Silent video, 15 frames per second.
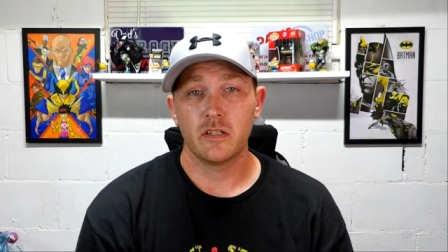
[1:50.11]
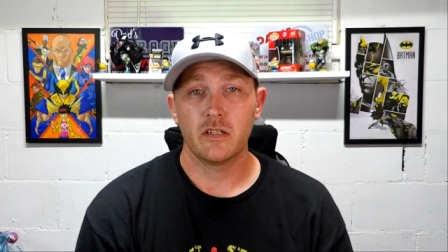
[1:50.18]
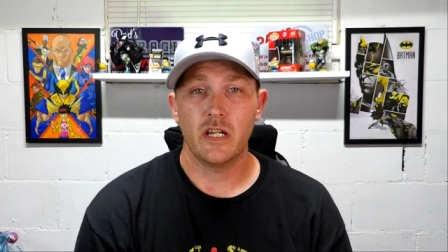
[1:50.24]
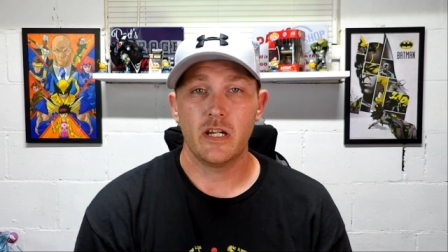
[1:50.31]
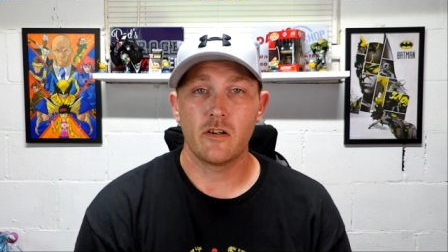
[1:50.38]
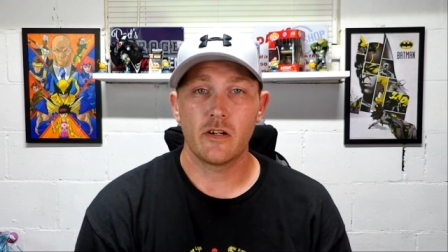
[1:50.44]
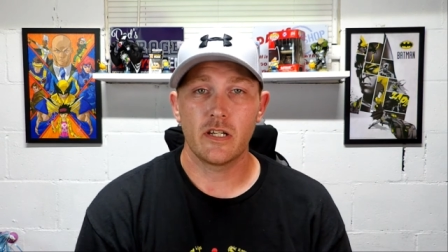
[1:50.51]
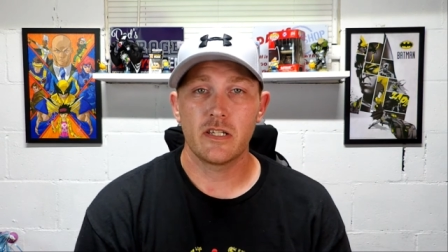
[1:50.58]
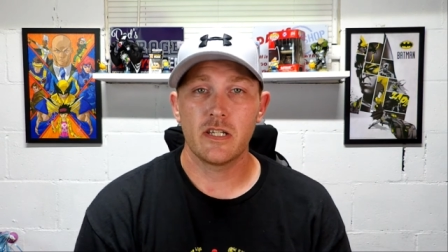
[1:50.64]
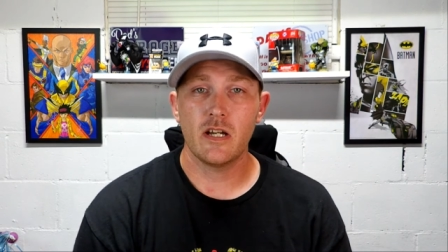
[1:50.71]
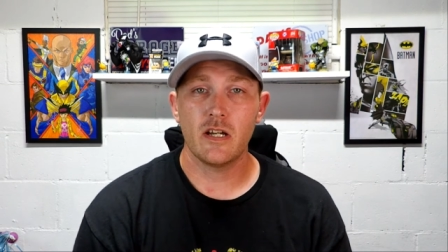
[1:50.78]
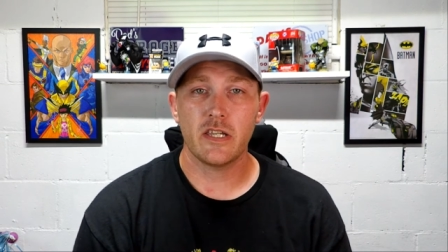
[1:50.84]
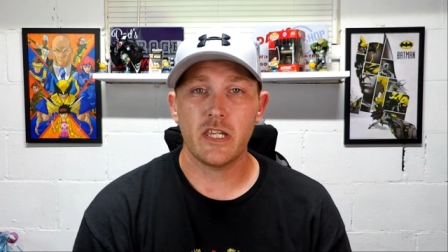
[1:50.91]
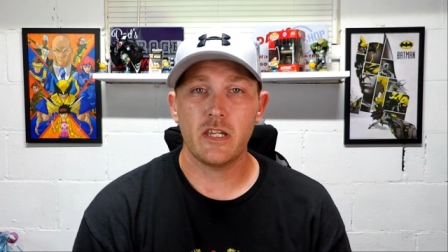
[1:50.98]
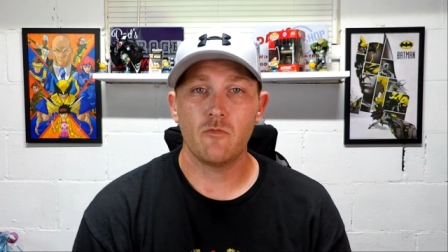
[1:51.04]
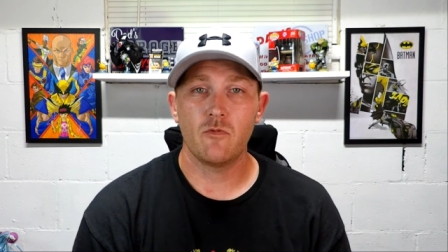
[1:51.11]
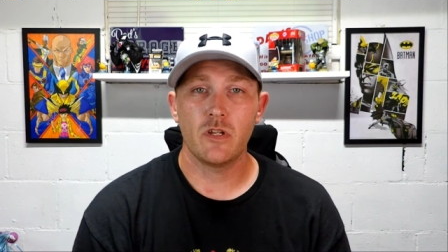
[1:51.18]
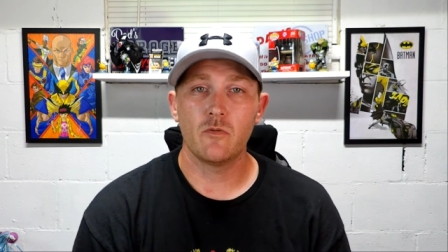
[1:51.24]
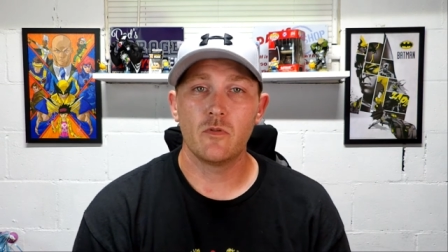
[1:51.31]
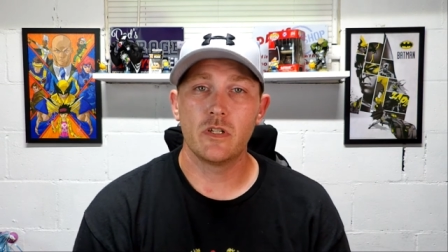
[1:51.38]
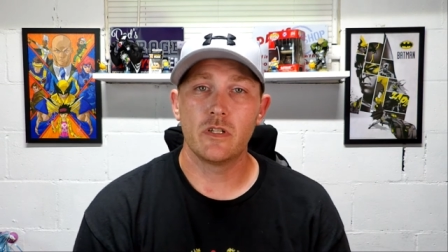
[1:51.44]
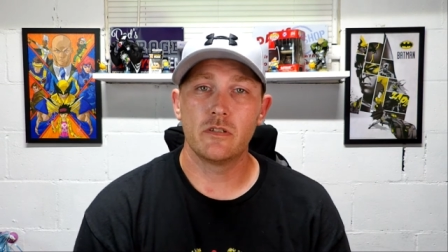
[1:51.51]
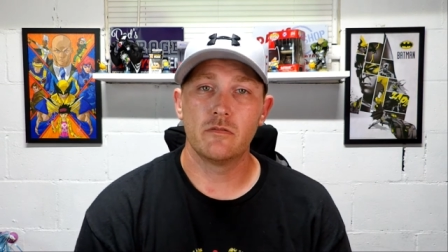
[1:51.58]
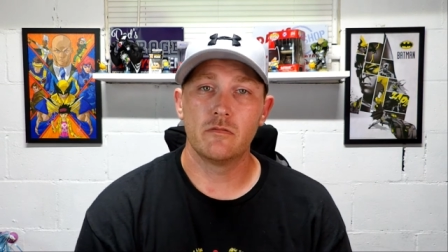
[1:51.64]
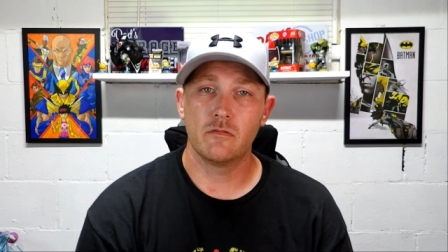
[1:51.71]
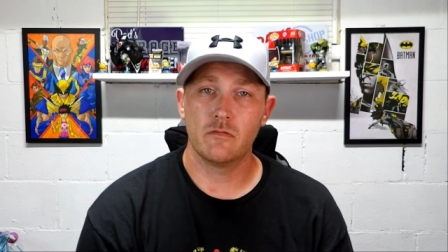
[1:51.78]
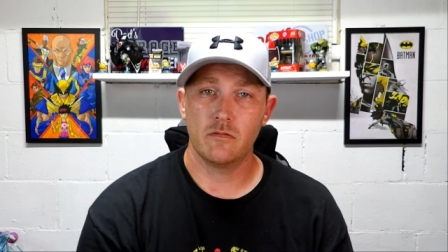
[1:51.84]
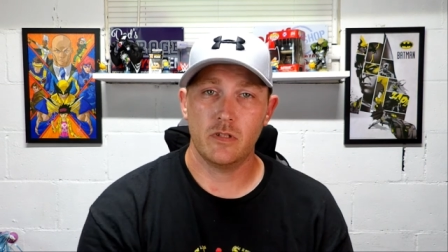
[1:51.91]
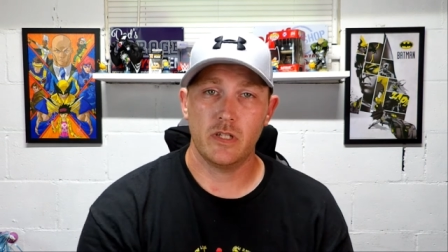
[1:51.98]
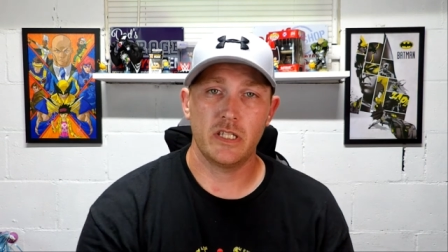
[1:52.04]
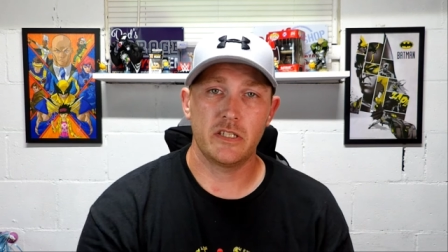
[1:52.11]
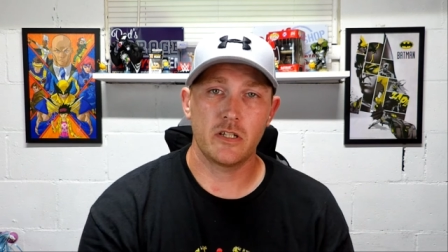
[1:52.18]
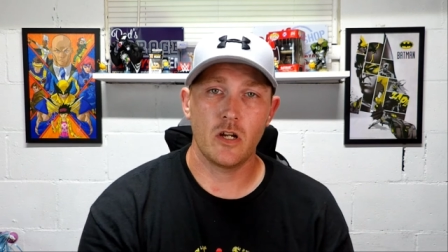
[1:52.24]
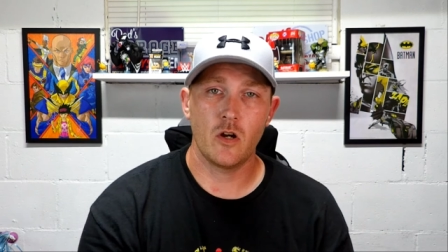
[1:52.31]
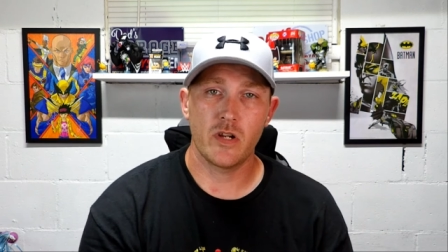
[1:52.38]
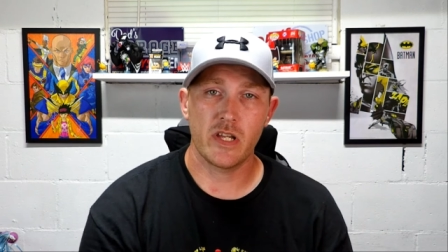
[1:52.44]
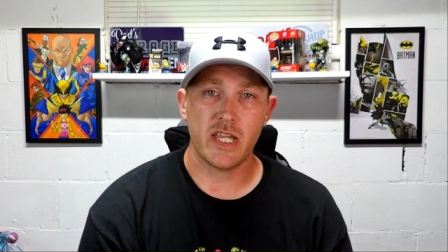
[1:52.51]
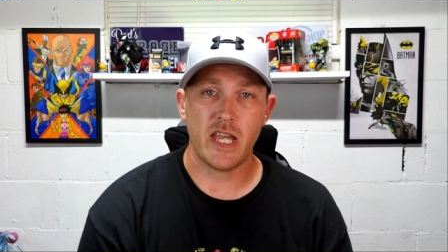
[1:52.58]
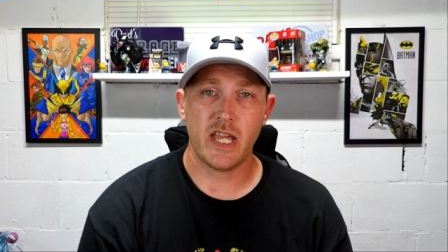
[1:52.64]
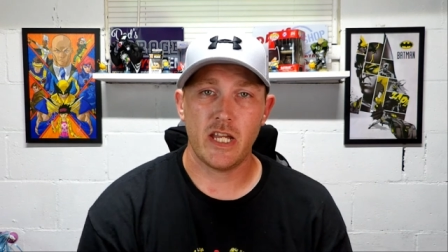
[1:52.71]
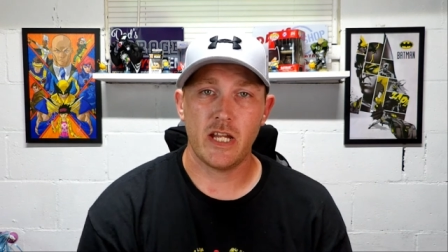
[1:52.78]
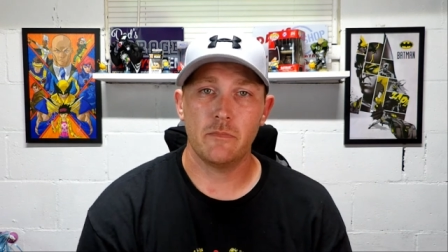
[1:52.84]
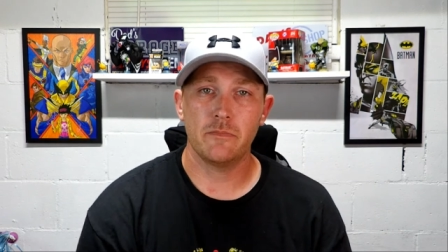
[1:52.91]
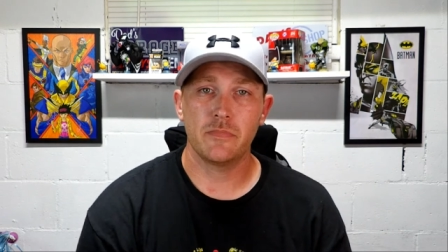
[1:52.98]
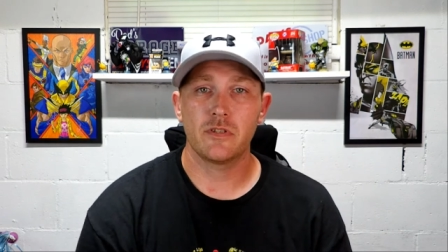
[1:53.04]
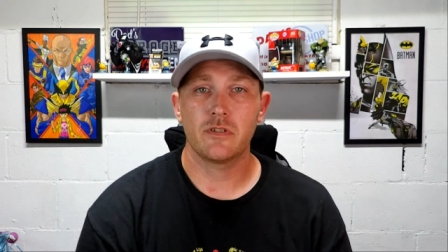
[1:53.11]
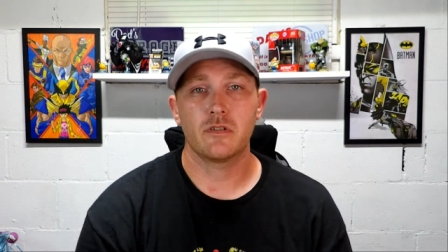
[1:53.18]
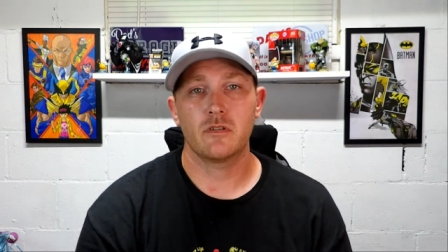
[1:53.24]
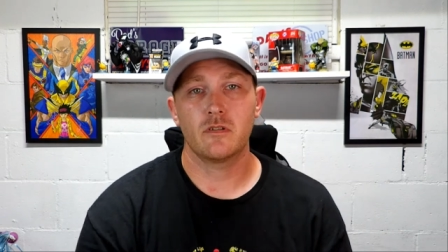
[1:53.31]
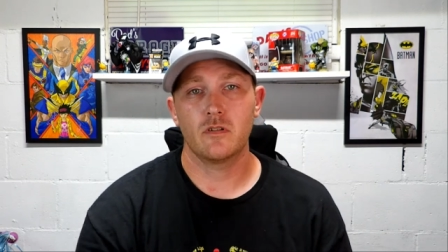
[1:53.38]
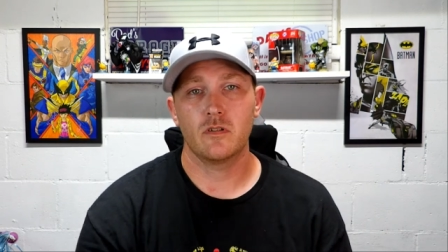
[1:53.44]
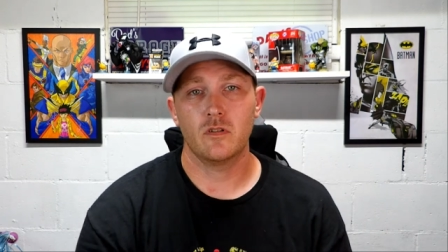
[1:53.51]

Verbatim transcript: here in Kentucky we would get to go to camps,